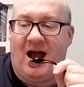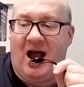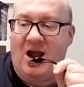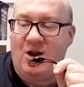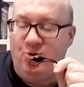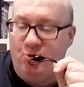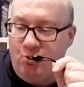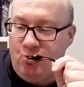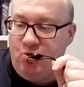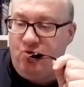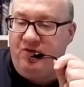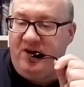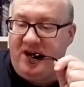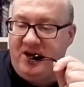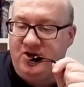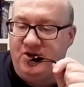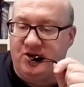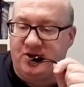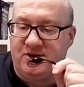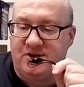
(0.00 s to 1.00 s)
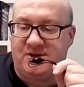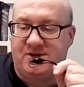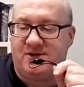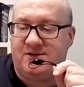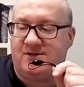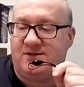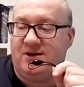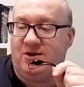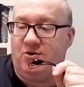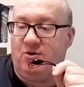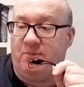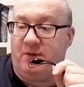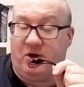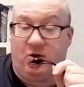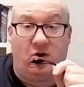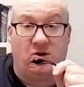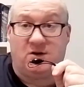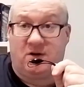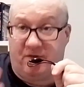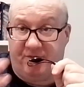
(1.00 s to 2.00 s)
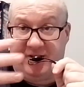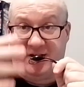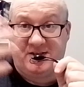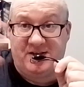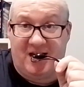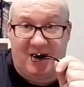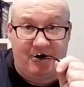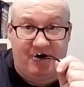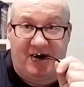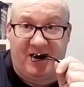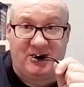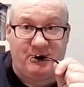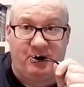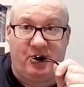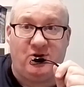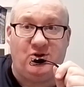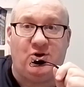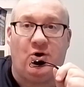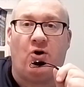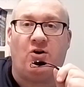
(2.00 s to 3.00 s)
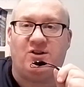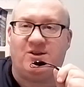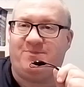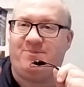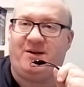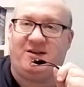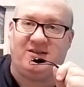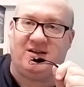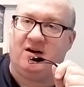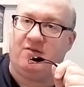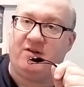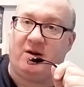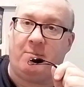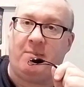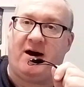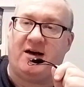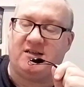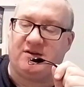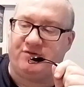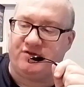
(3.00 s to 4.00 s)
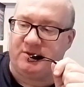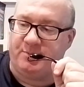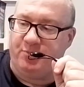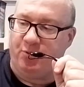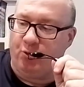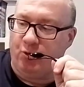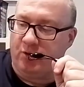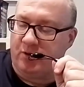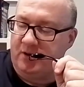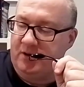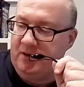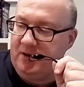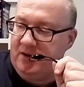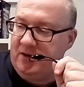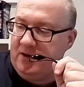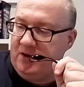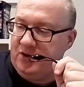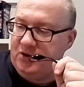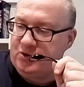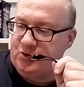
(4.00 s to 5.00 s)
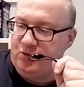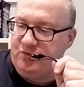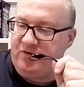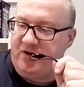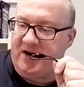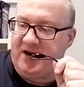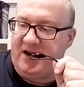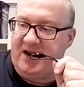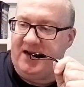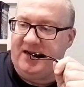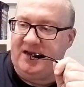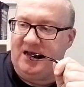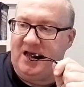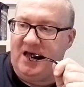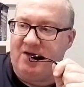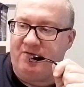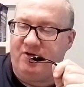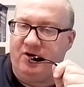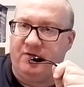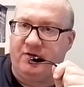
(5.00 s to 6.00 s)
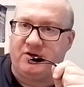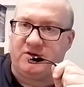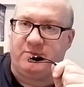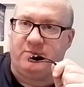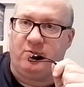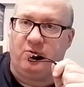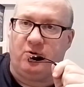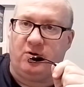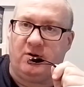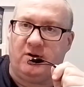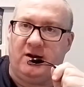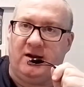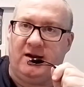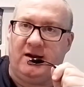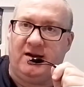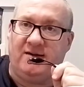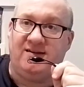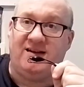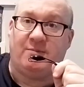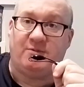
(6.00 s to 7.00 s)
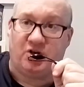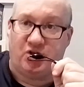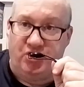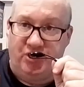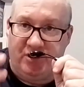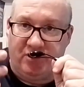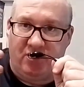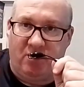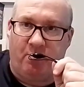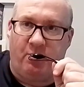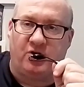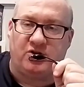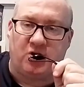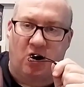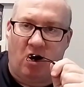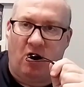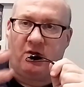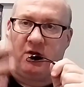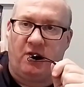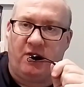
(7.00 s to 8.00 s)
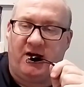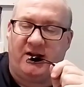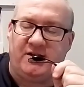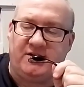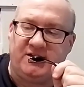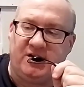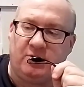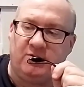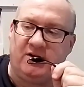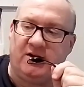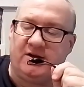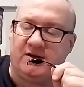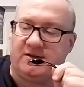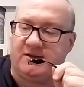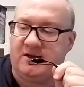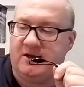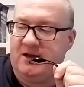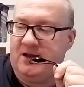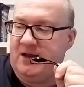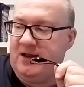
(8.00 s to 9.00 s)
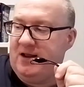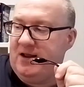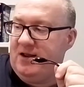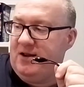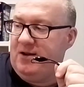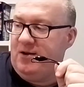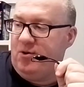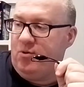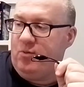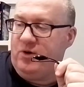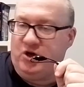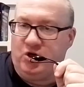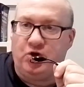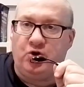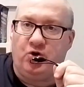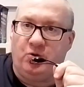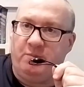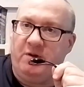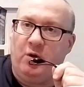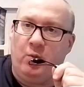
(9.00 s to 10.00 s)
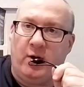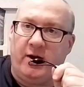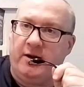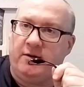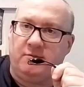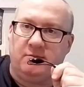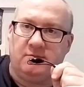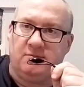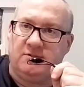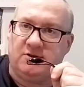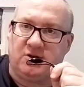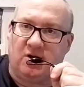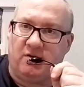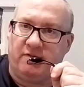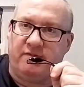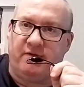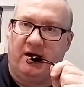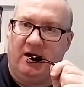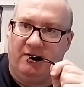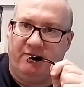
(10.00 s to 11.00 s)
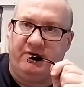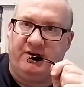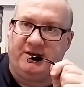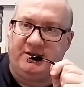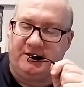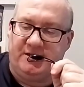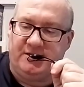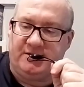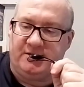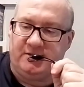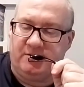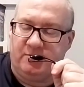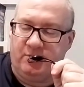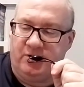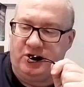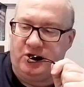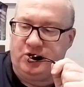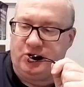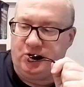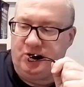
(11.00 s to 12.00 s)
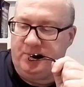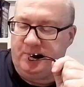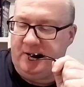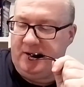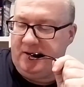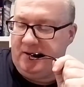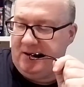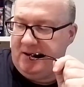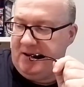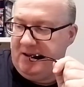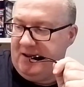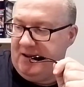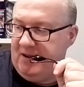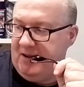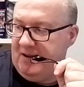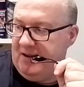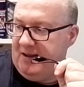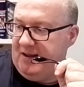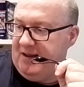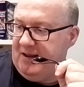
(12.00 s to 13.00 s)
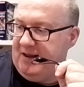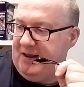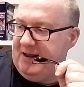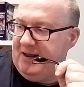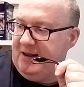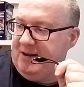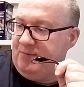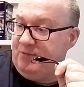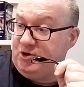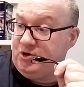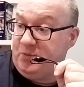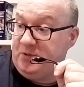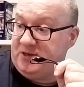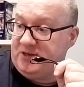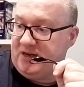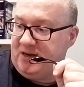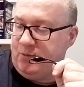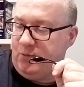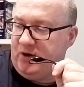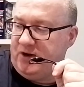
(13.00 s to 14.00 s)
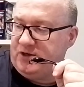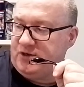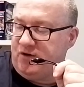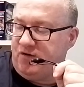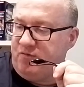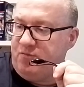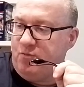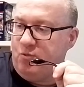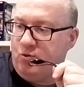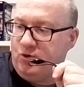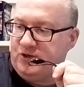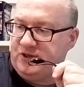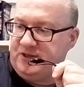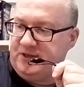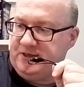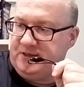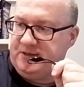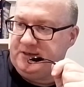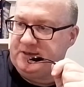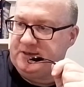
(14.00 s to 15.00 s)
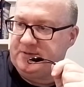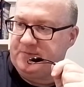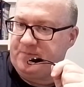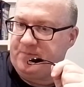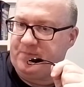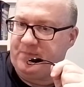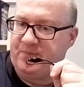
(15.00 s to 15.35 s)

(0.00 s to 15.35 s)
I know Rangers, because of the second biggest budget, or just basically having a massive support, so far ahead of every other support in terms of sheer numbers, other than Celtic's. We should be winning stuff every season. We should be. We should be certainly winning stuff most seasons.